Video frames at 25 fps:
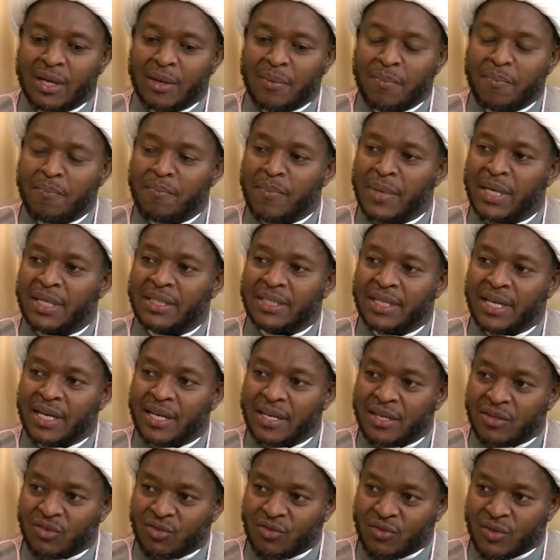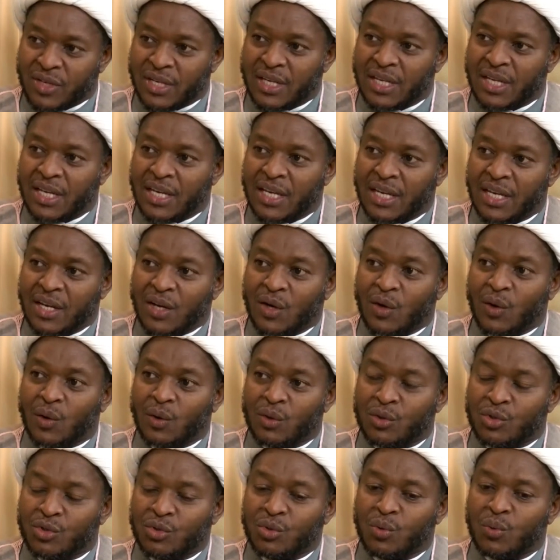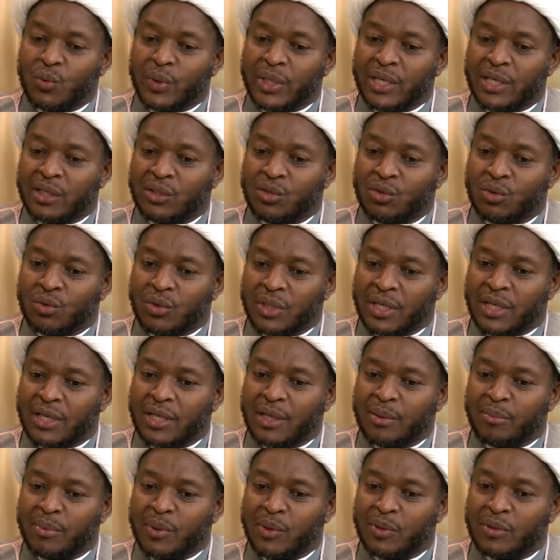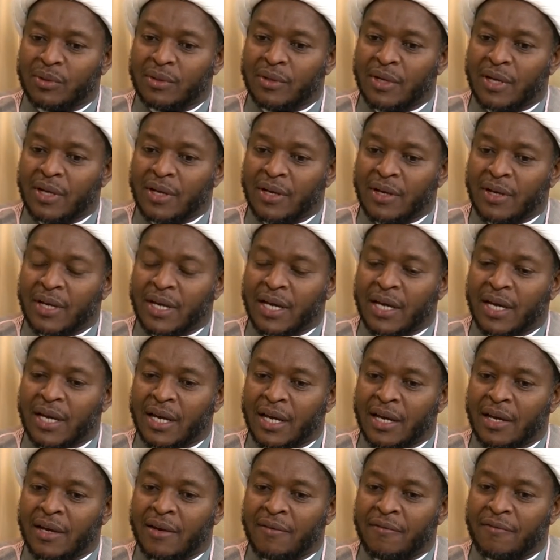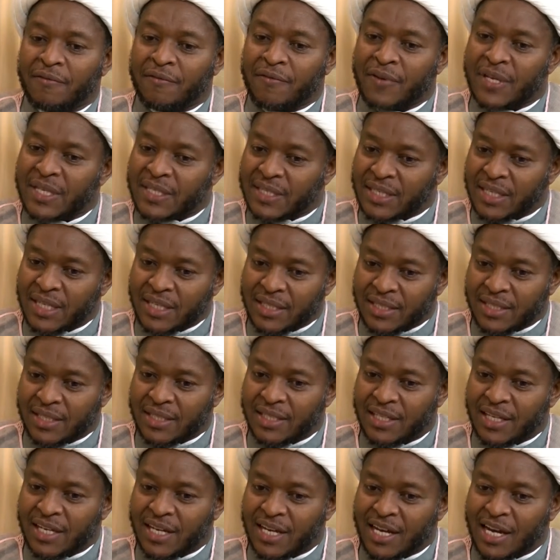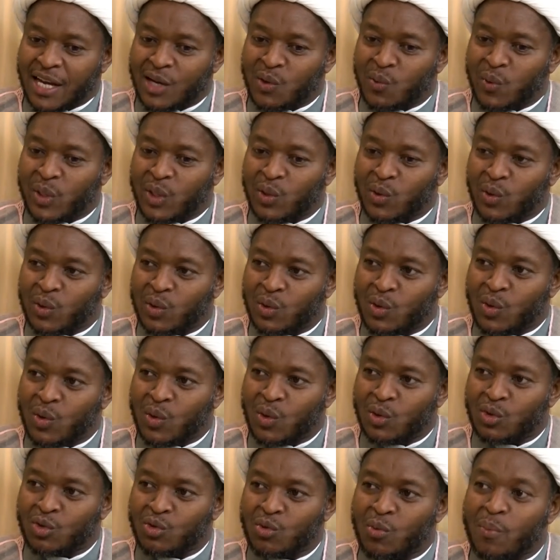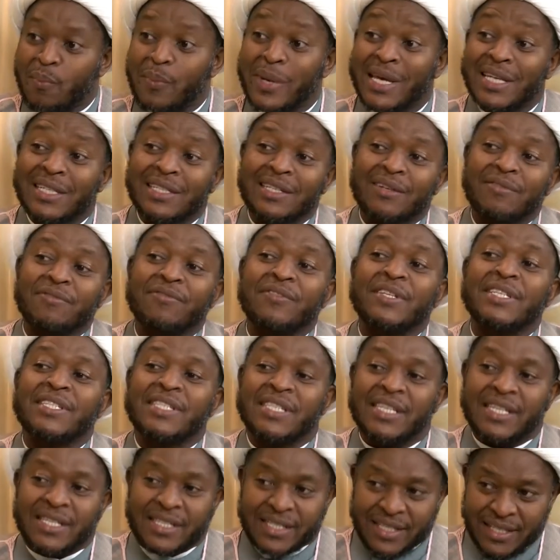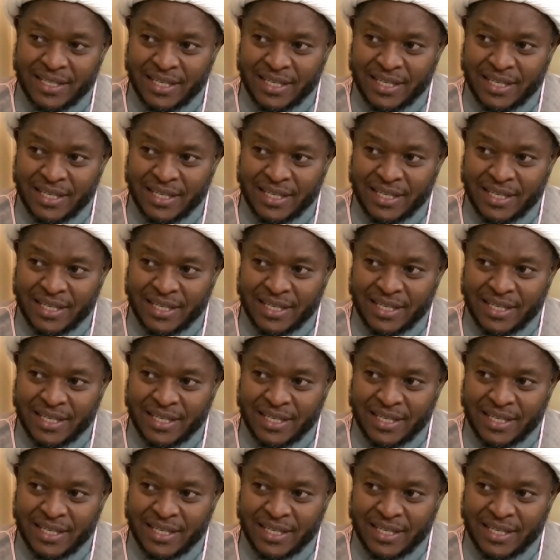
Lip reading: meta history, also we are talking about physics, and we don't go to metaphysics.